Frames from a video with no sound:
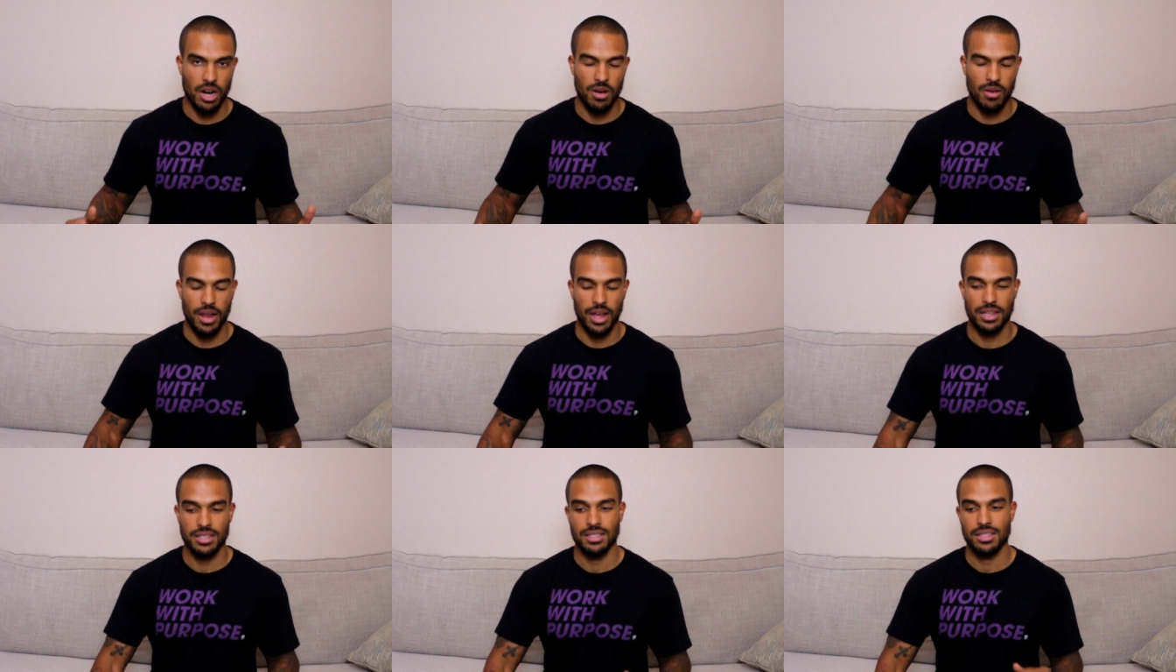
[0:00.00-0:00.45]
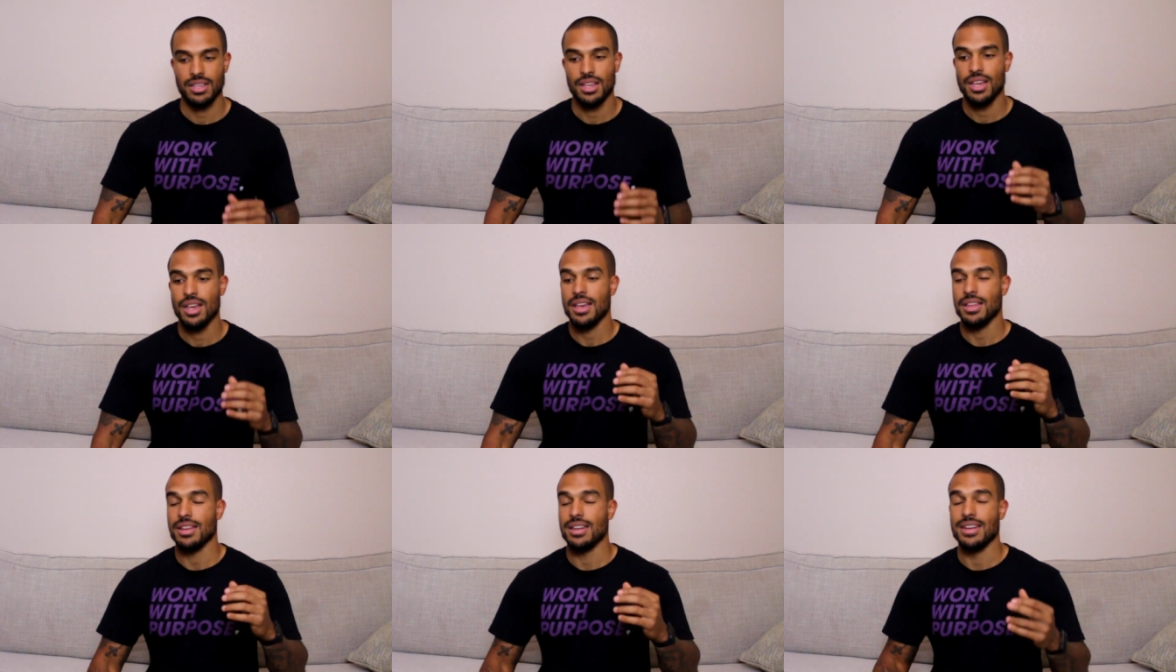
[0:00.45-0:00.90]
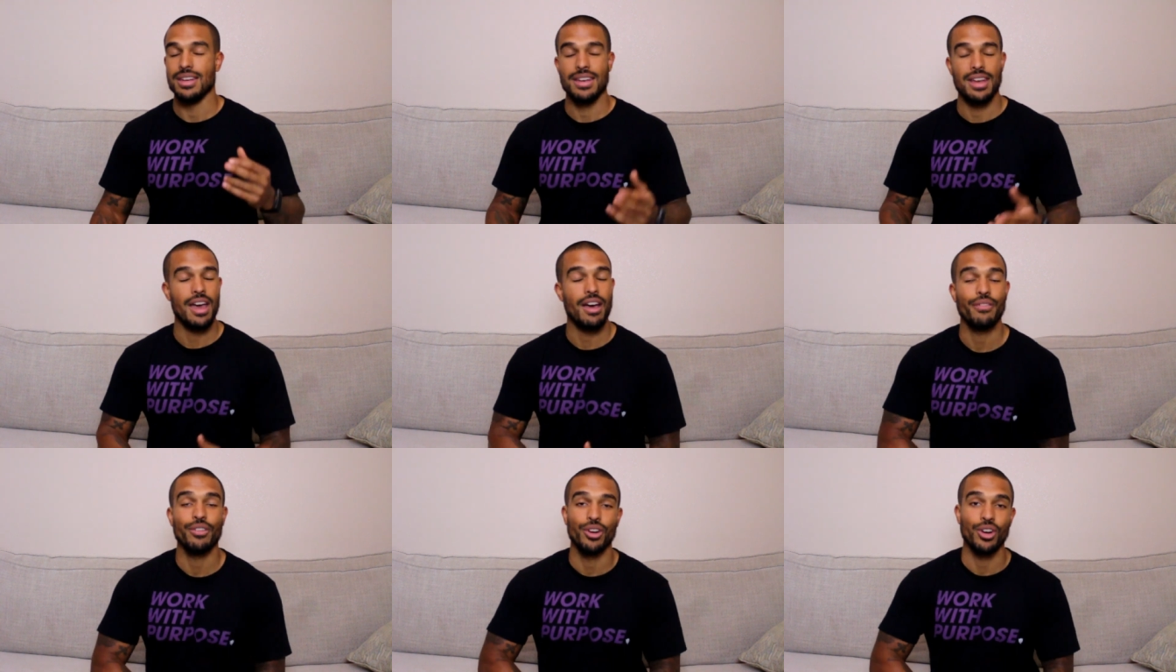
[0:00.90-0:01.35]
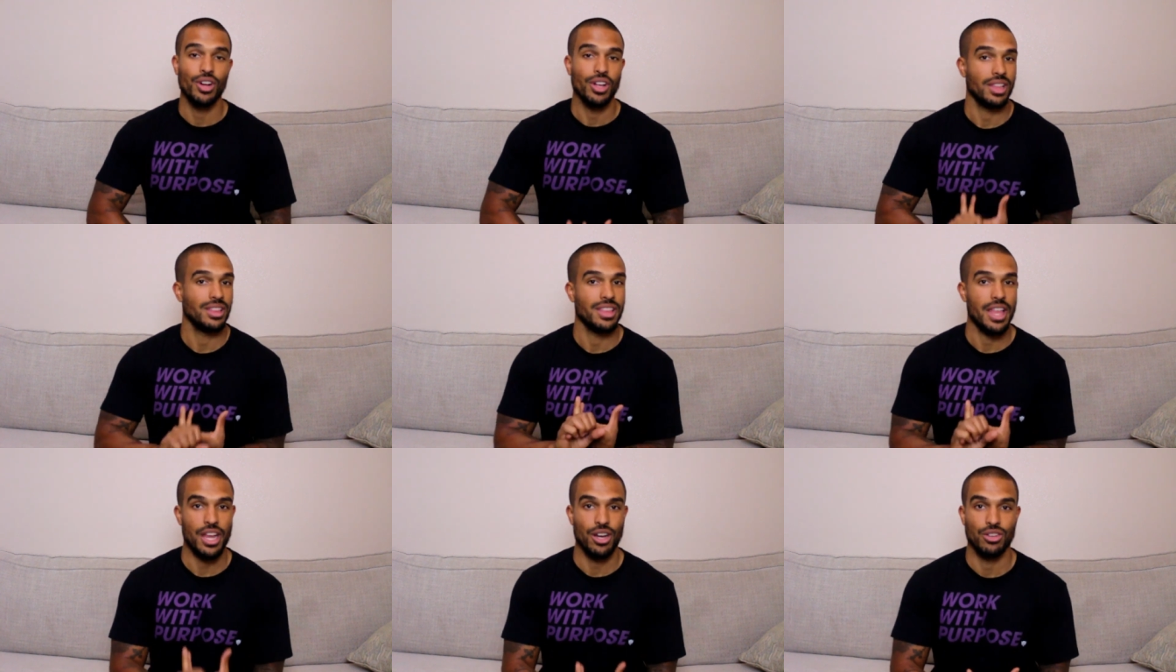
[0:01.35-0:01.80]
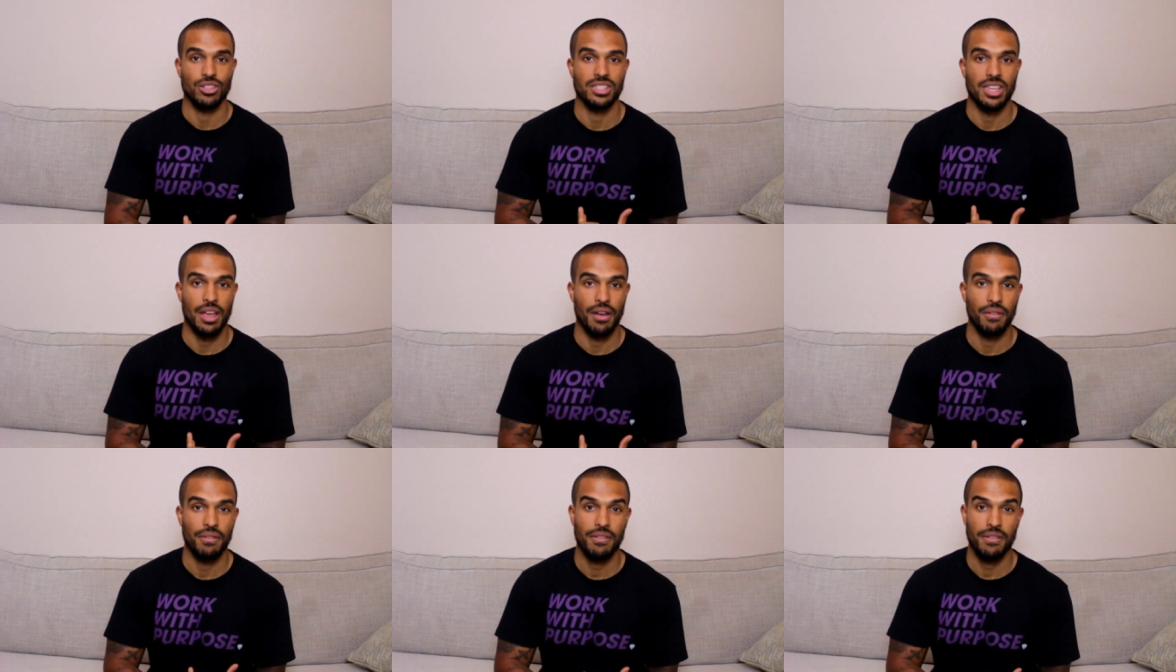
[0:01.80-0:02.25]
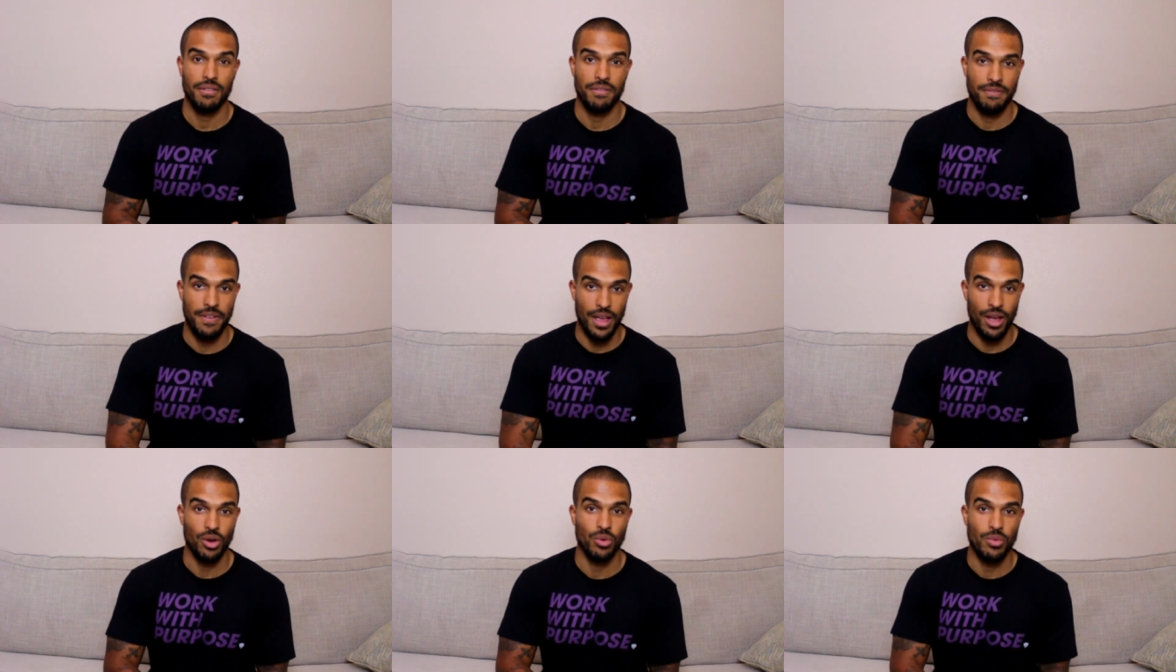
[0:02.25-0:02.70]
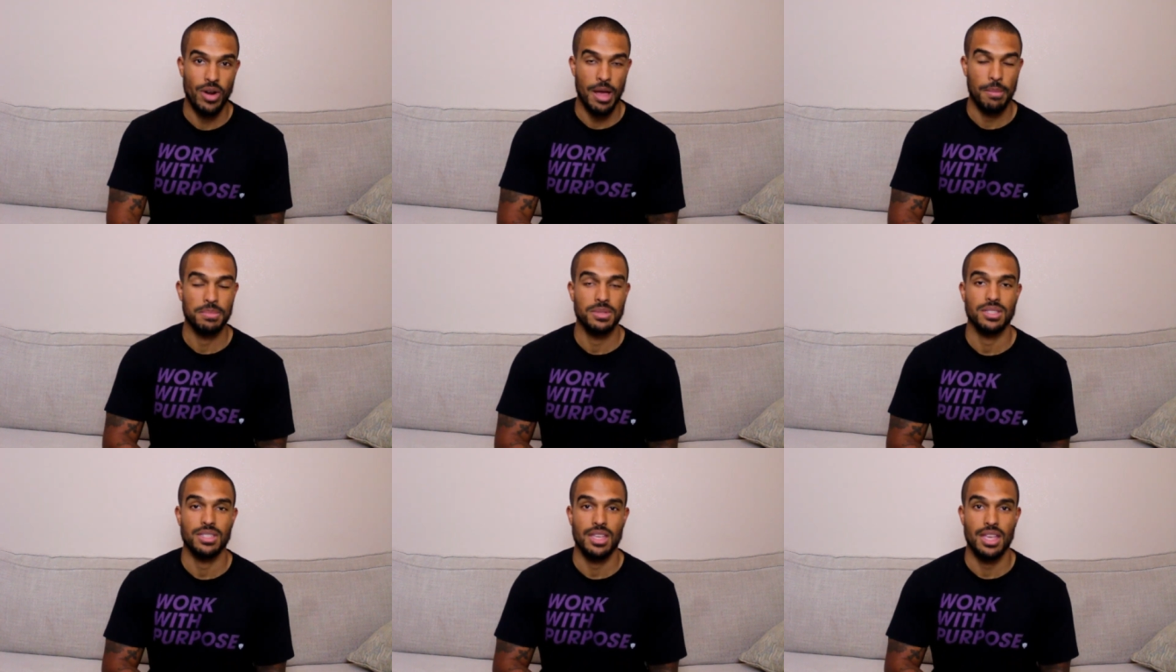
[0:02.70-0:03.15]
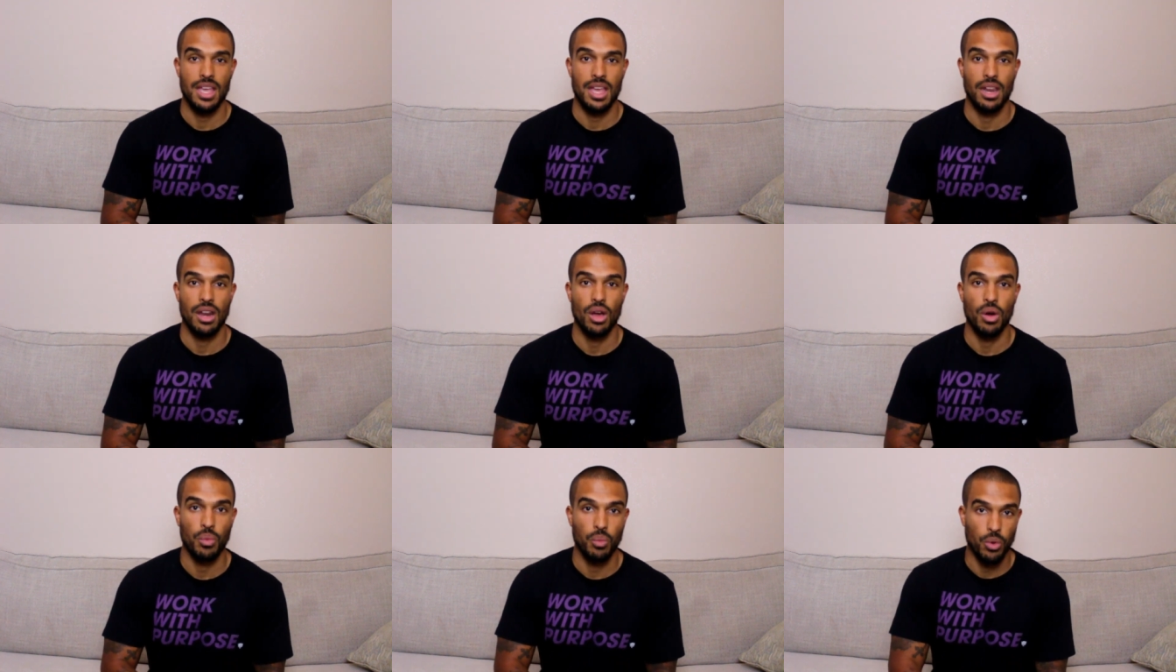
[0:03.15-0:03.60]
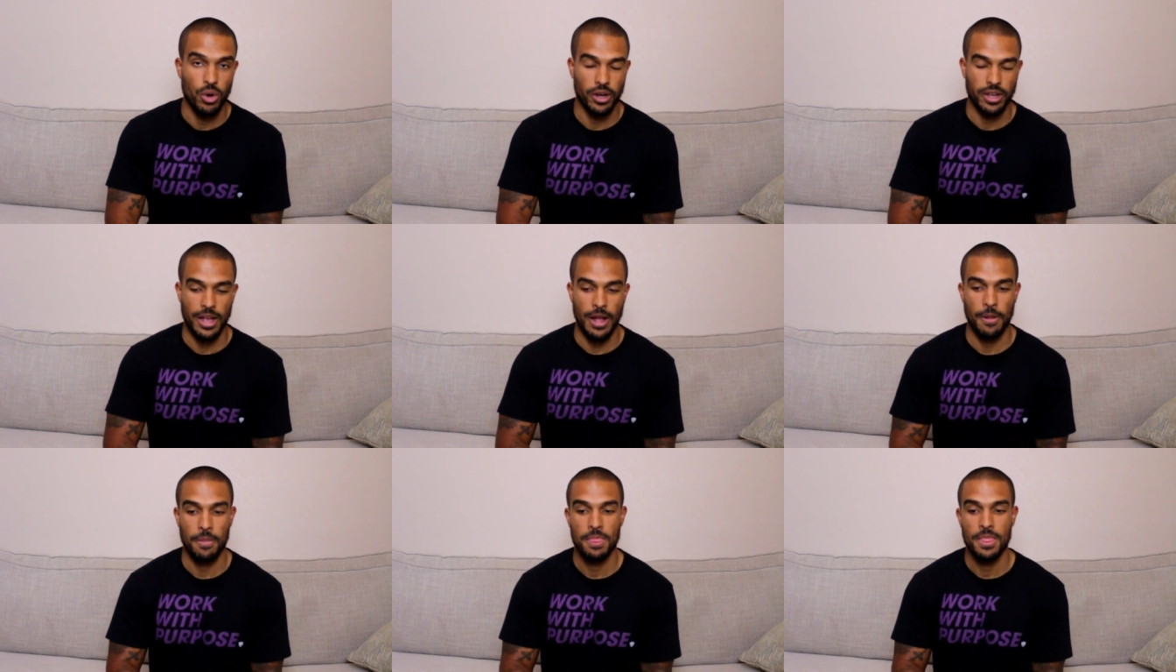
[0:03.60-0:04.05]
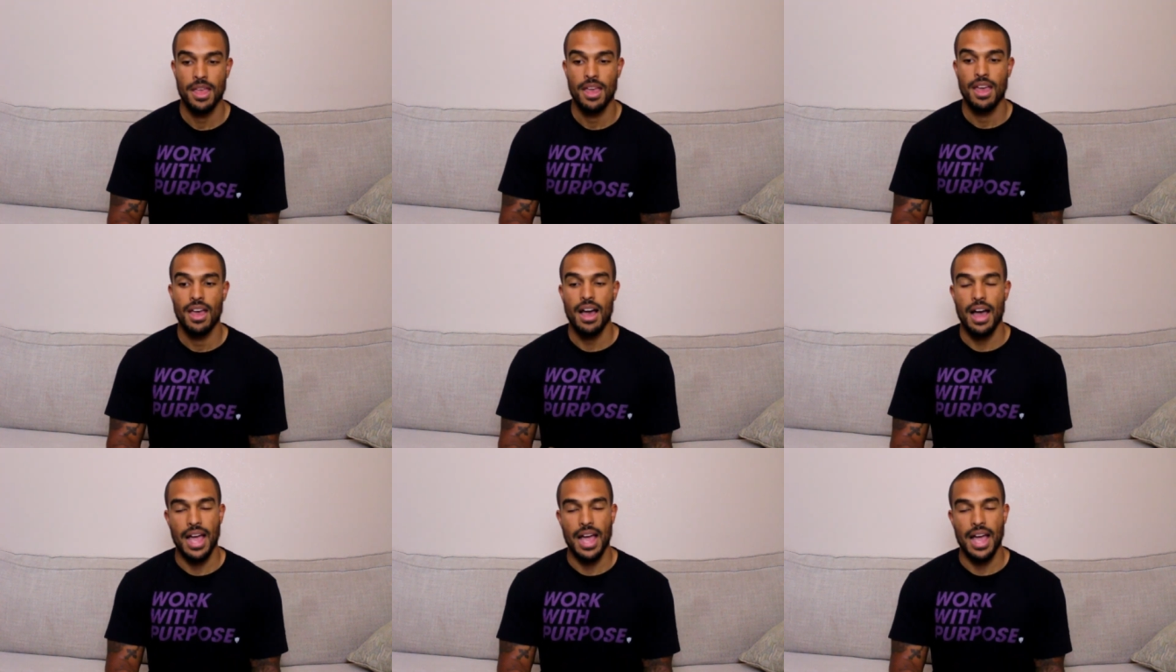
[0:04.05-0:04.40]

to RX. Never let yourself fail reps in a workout.